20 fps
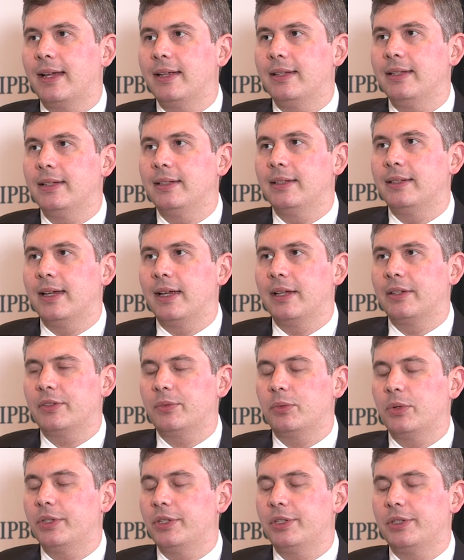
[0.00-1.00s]
idea
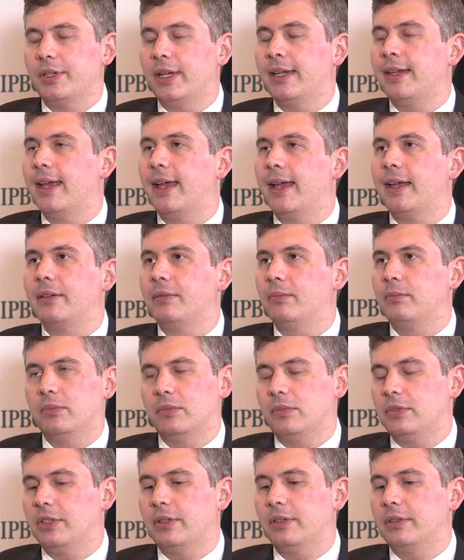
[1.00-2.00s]
test, which again,
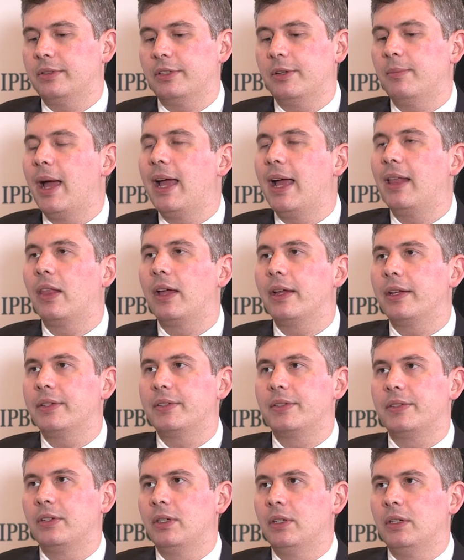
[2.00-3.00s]
to my
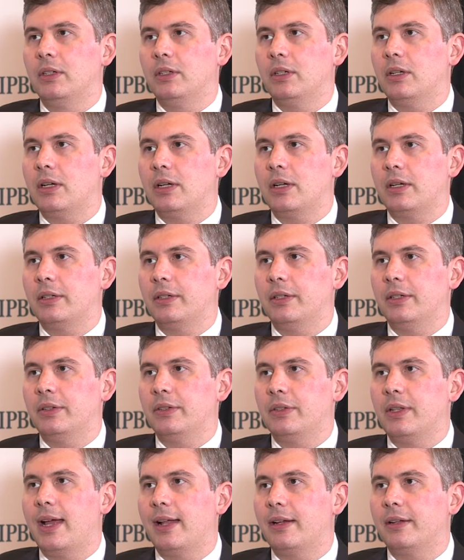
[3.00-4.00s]
lights,
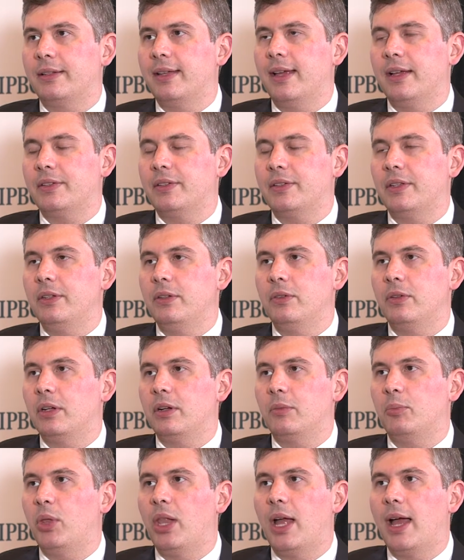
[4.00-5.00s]
is not a test that you
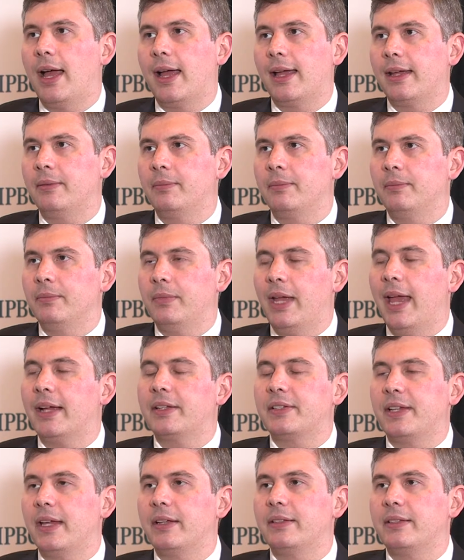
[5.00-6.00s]
can apply
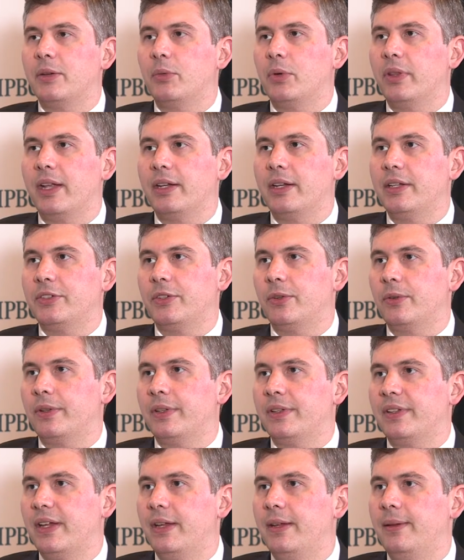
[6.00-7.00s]
ex ante with any
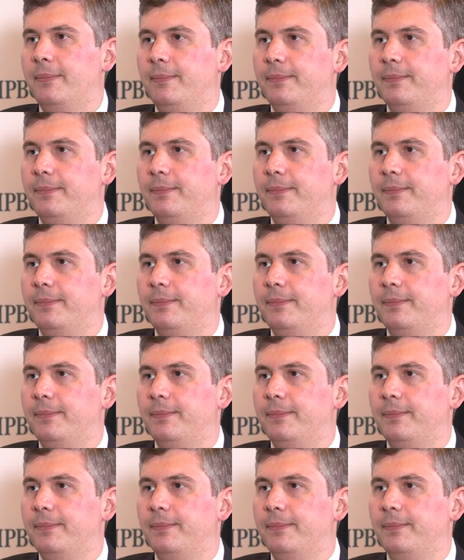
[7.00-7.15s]
certainty.